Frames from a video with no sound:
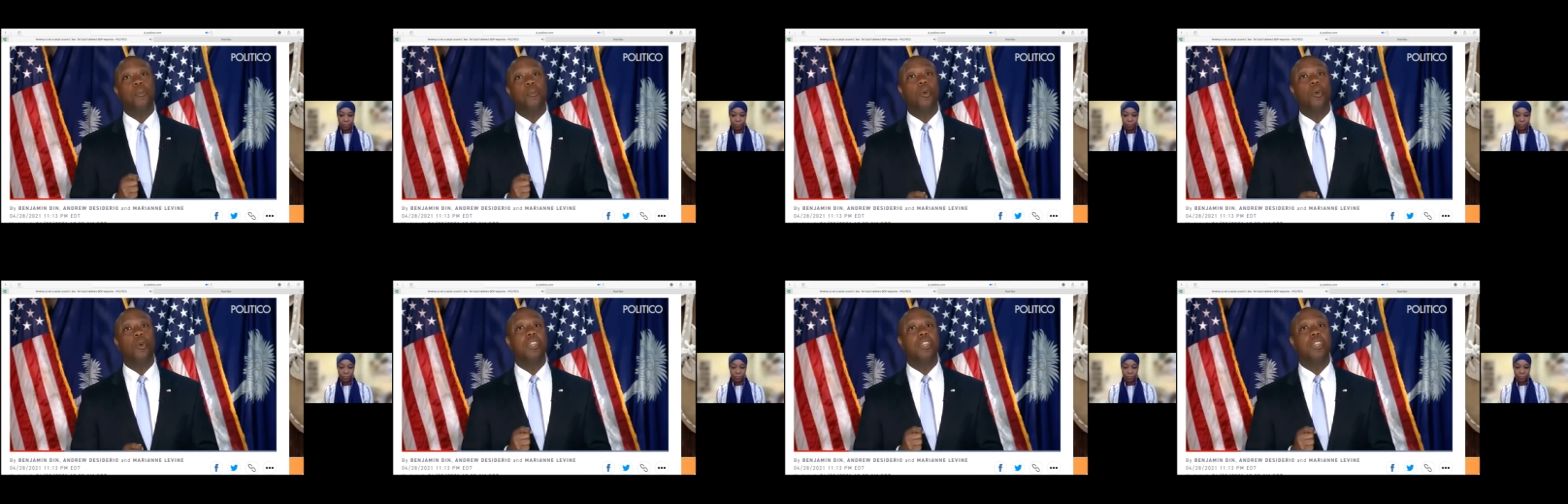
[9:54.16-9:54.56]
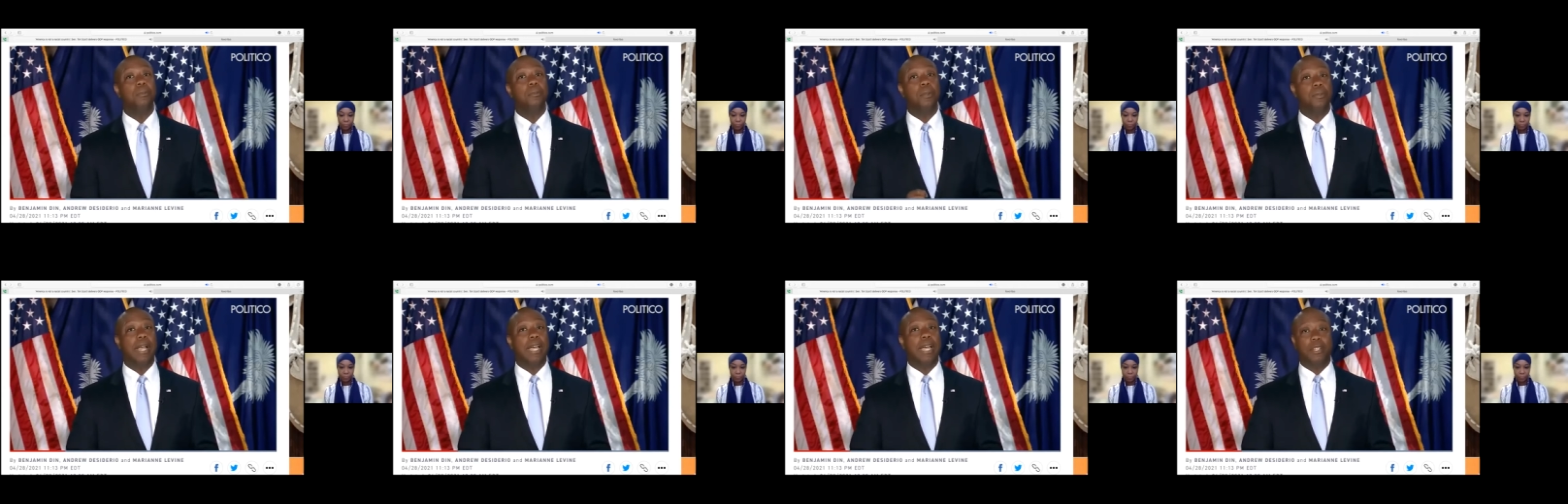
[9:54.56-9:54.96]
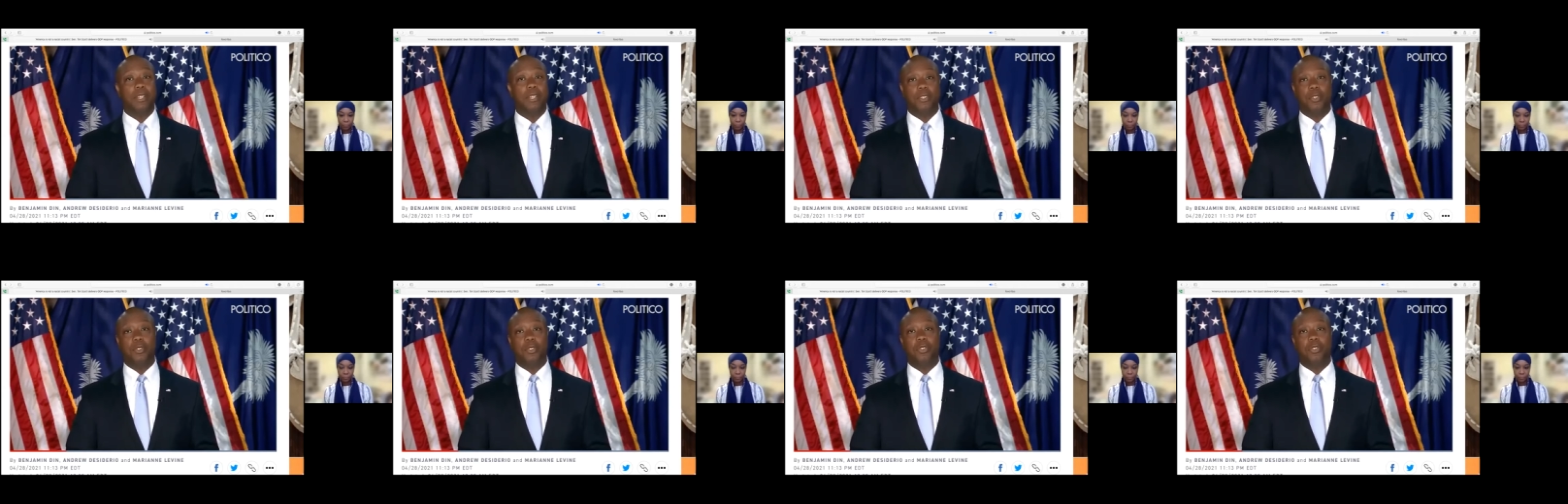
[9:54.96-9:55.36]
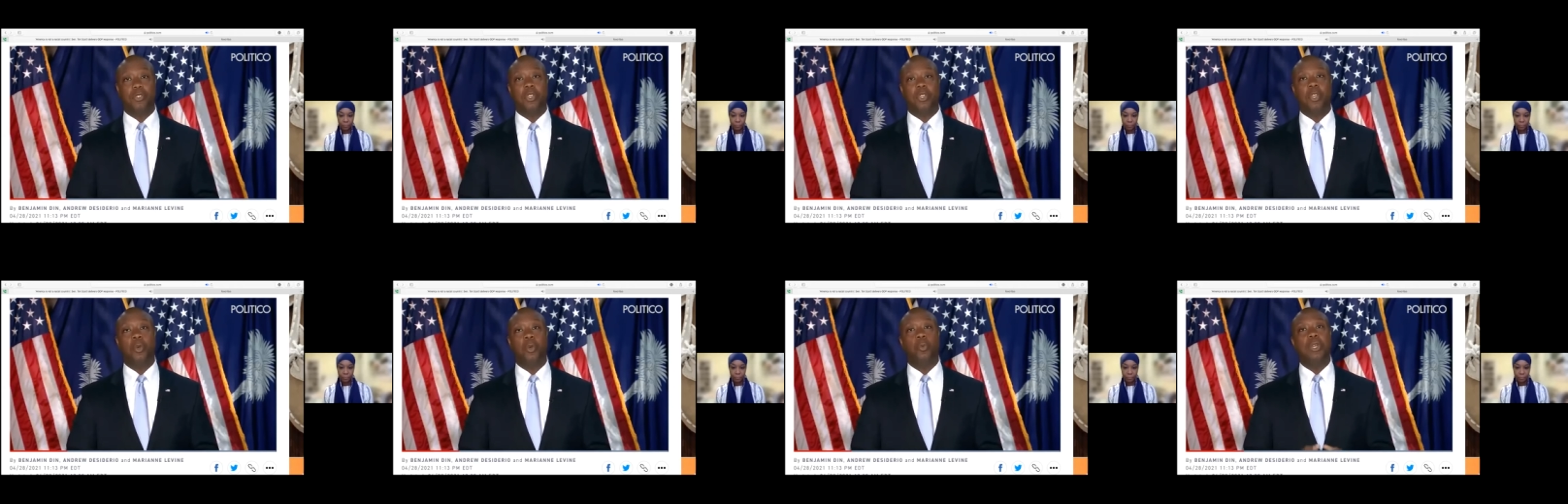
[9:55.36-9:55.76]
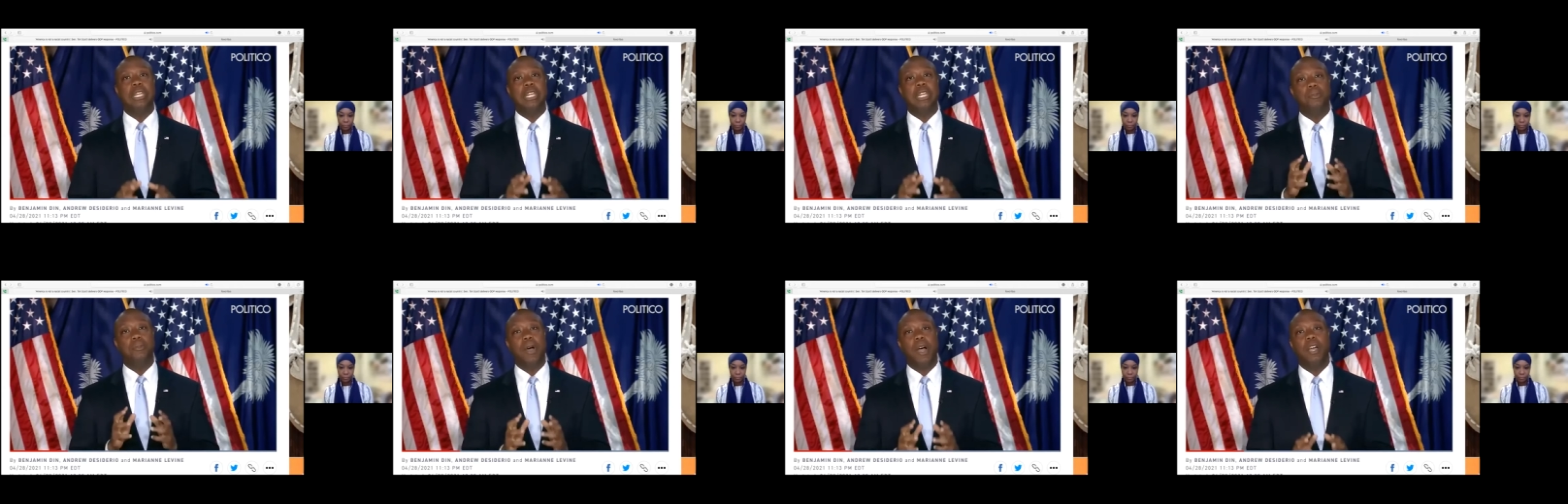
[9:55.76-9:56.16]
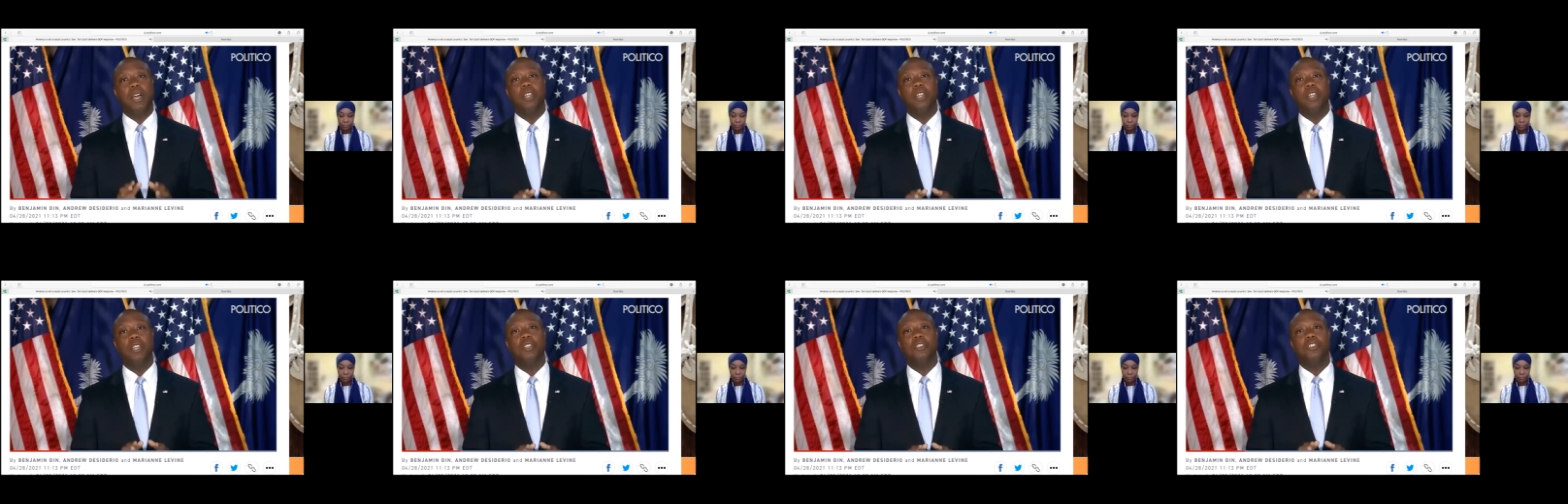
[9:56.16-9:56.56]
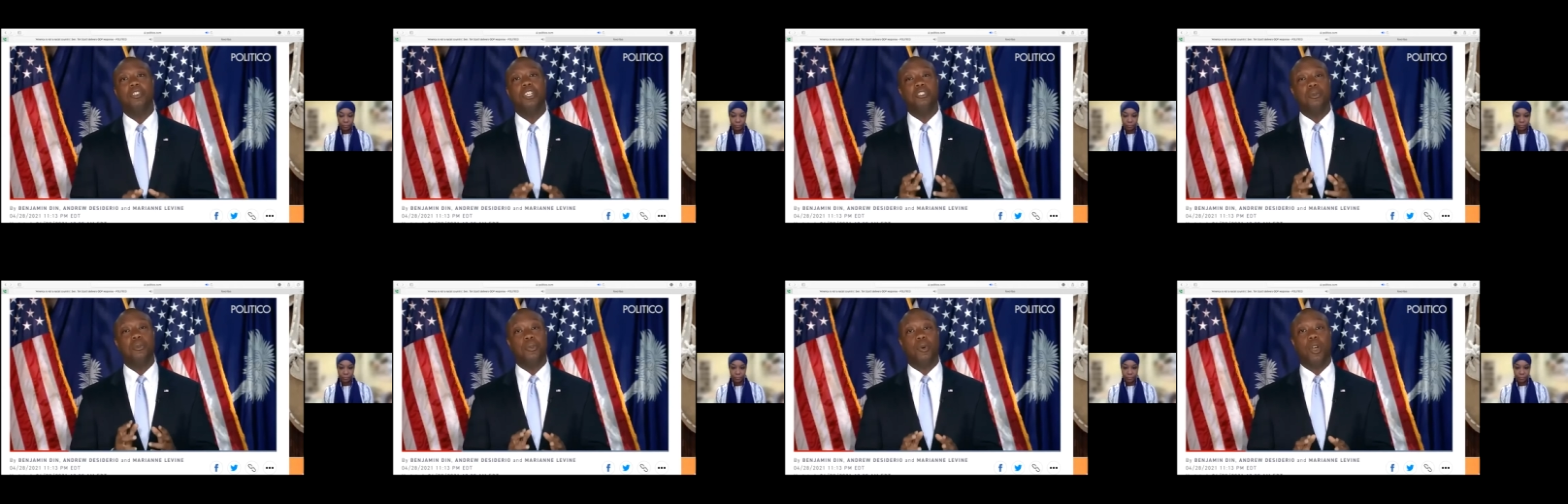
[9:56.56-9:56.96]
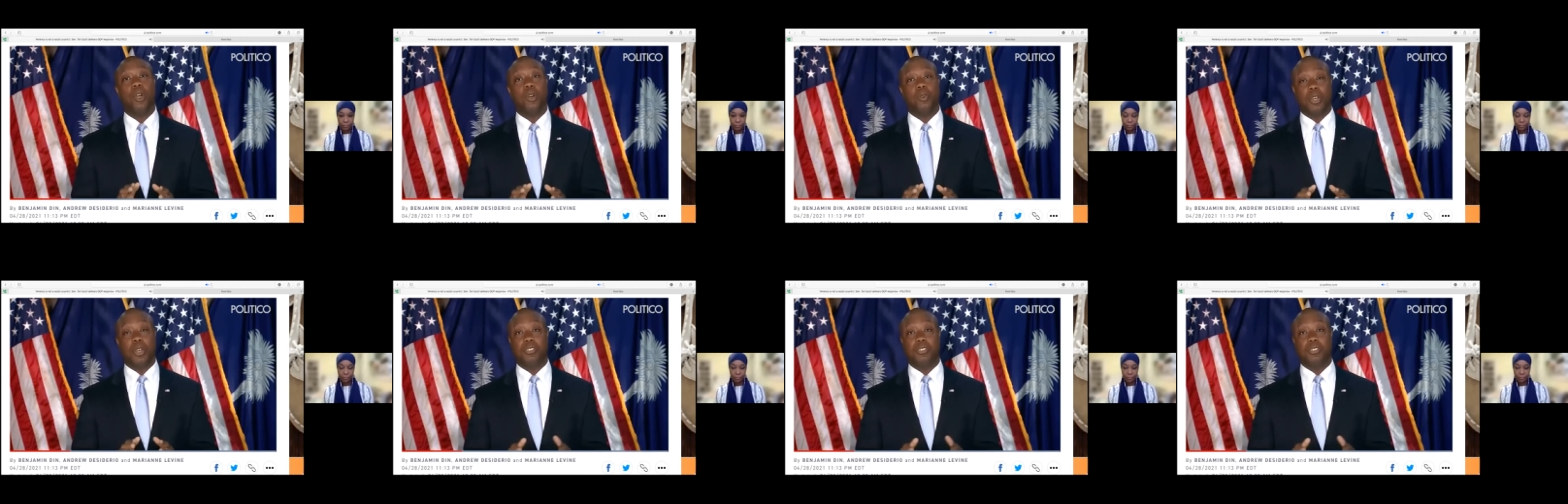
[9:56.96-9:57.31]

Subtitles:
than empty platitudes. We need policies and progress